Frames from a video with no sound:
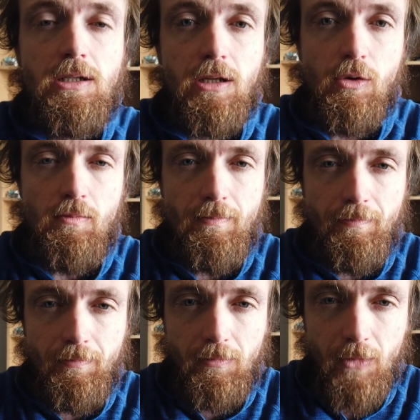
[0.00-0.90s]
So,
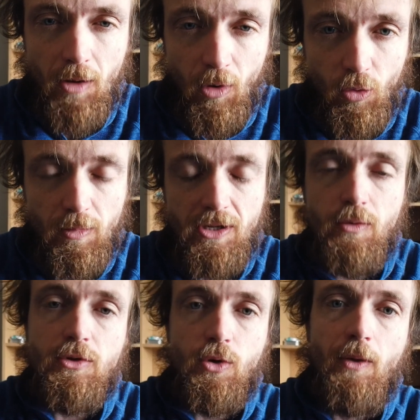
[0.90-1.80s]
I'm hoping
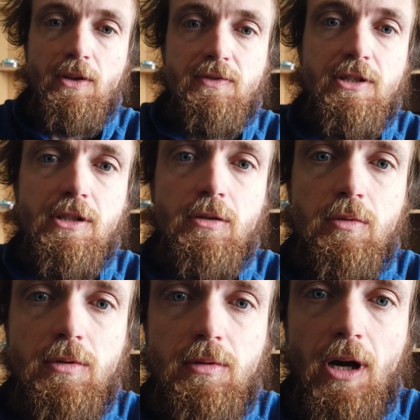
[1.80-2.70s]
you enjoy this video.
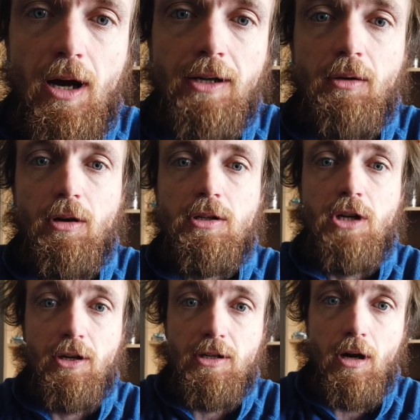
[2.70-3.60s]
And I'm going to
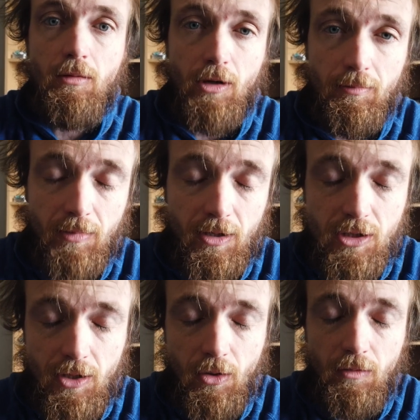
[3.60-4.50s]
turn it, I'm going to
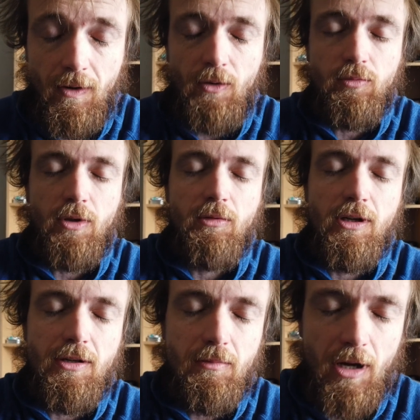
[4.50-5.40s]
turn you around, I'm
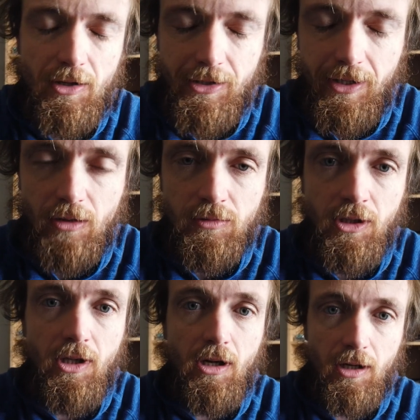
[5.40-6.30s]
going to pan you down,
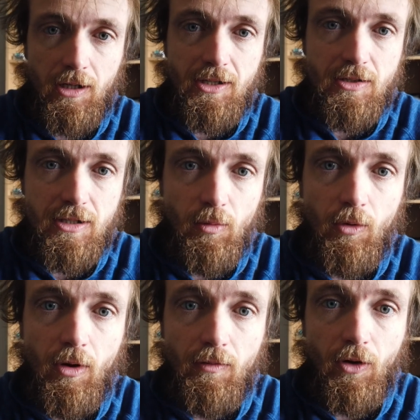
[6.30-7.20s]
I'm going to let you see
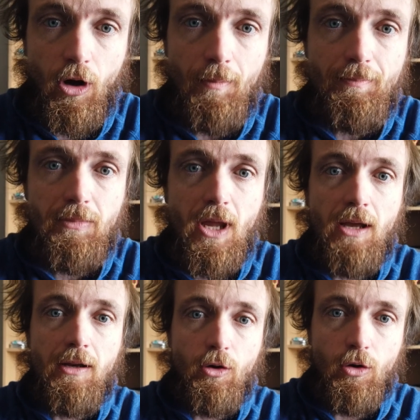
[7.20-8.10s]
what I've got
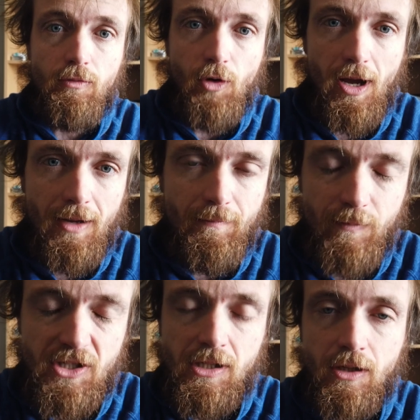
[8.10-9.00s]
and then I'll go through
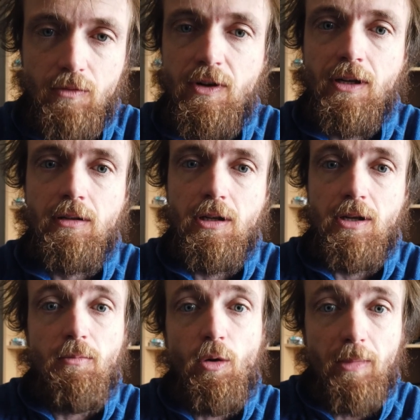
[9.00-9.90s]
every single thing.
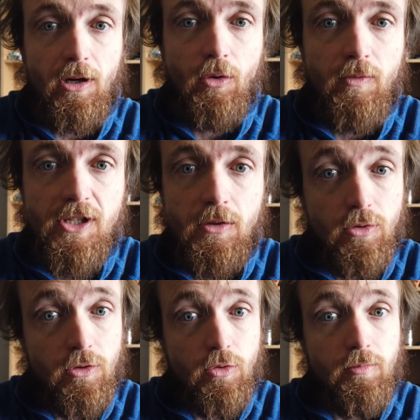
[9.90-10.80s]
And it might be a long video,
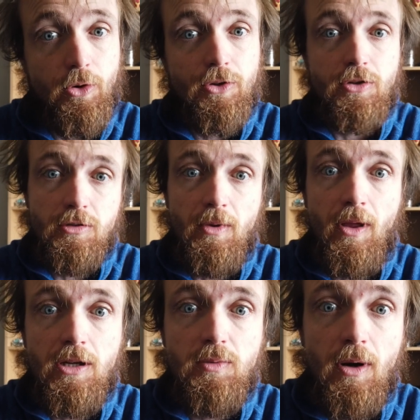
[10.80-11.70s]
so I do apologise about
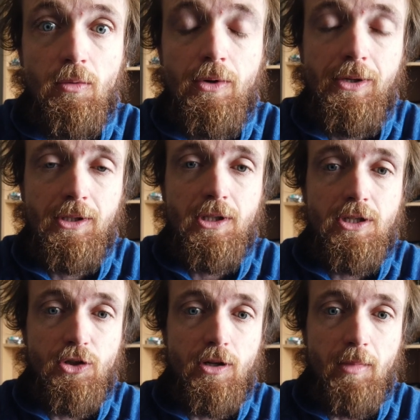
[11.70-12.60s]
that as well.
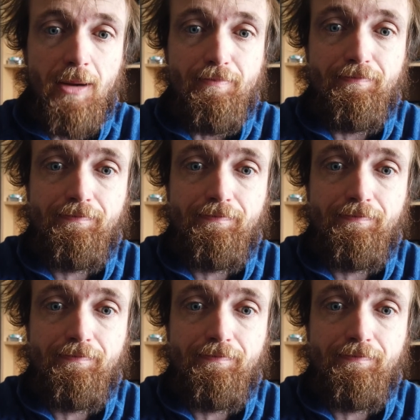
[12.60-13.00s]
See you in a bit.